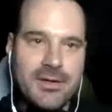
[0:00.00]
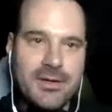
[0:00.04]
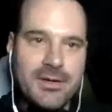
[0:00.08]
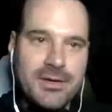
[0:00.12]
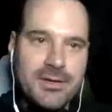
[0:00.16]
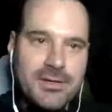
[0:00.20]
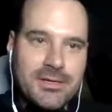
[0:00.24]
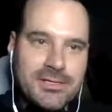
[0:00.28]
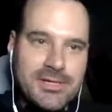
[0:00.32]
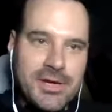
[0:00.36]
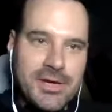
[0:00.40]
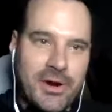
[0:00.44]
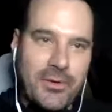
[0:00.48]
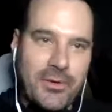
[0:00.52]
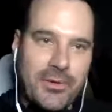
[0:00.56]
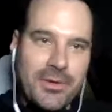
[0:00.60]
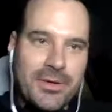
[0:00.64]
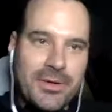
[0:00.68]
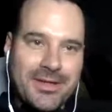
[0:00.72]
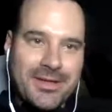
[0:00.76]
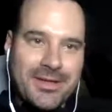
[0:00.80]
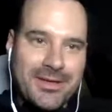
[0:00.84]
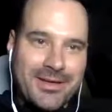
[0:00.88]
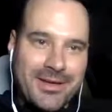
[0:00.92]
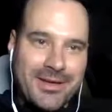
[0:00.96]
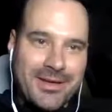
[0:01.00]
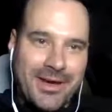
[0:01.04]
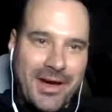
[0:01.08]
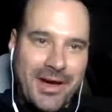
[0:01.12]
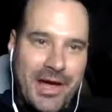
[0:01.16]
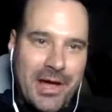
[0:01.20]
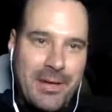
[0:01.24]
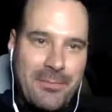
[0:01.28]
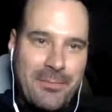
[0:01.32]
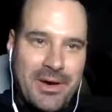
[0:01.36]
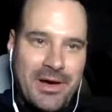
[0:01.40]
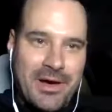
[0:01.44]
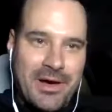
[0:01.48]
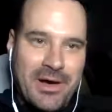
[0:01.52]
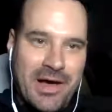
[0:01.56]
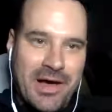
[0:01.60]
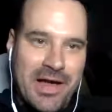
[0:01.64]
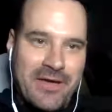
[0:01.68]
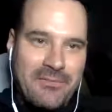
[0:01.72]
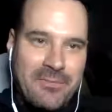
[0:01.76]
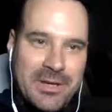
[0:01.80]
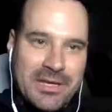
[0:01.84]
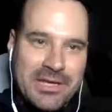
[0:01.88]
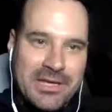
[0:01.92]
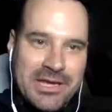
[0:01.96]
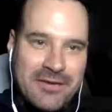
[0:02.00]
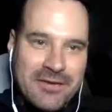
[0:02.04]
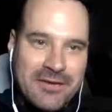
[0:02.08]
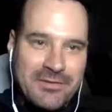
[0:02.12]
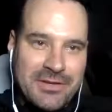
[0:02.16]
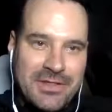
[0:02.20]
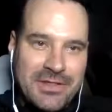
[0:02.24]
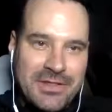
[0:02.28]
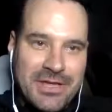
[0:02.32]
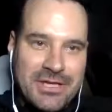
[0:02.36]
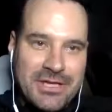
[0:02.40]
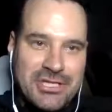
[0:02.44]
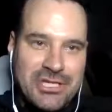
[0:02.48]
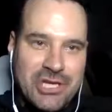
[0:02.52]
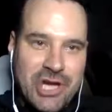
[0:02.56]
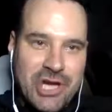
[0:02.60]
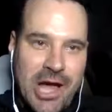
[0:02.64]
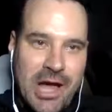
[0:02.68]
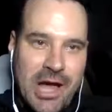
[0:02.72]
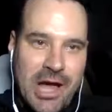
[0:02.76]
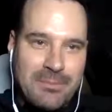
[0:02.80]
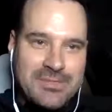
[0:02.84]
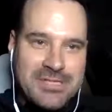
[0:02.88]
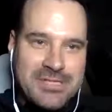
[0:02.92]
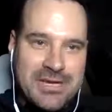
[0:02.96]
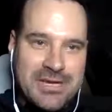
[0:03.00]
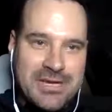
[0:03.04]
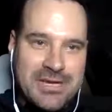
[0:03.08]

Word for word: So I'm uh, I've been given the job